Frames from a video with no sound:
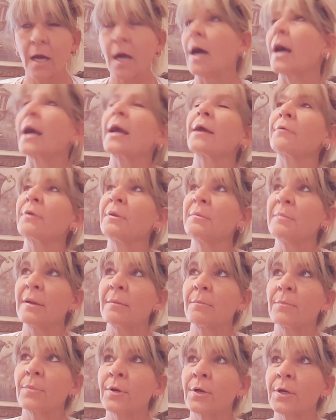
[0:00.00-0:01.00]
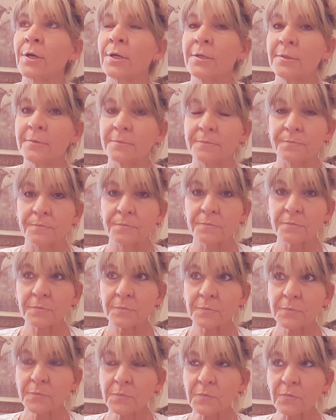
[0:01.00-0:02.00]
I remembered
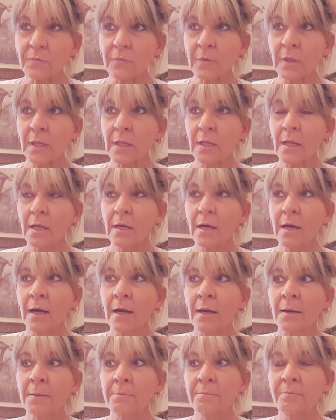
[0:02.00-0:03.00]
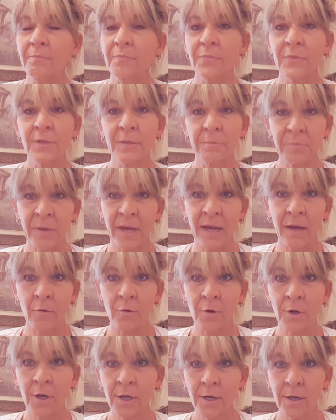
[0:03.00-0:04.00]
um, the
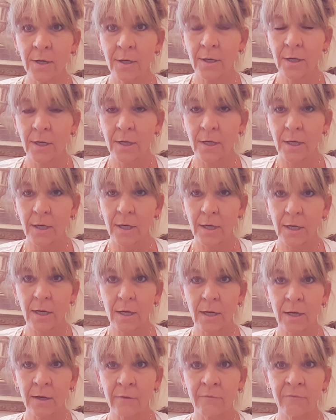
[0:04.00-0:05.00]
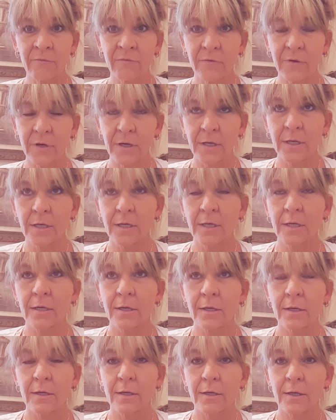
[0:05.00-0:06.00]
power of
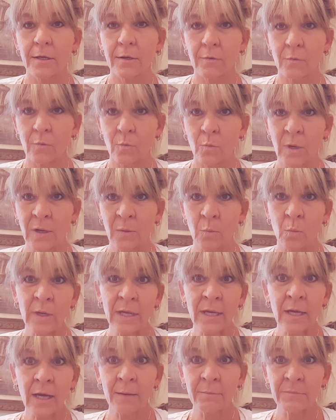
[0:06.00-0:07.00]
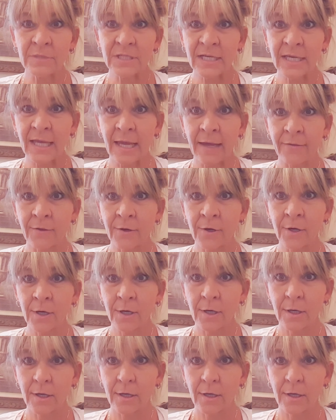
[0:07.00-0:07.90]
when we come together